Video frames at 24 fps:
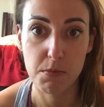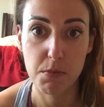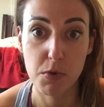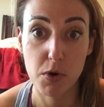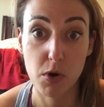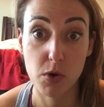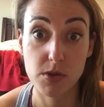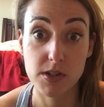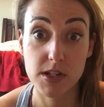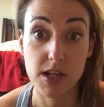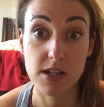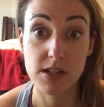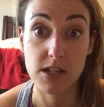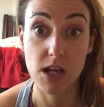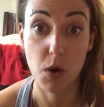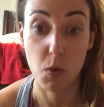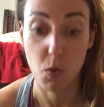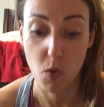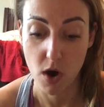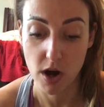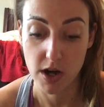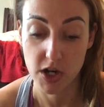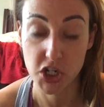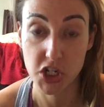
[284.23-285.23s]
process, I
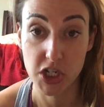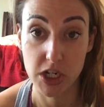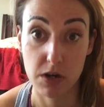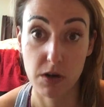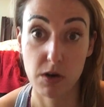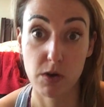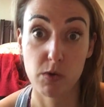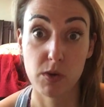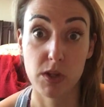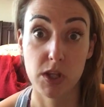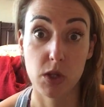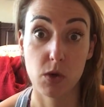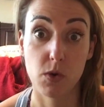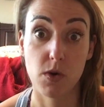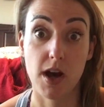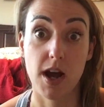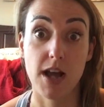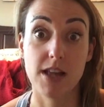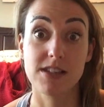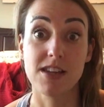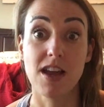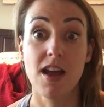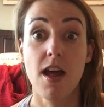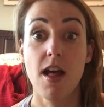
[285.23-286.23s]
want to share with you
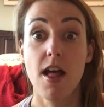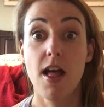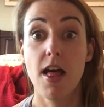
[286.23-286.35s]
guys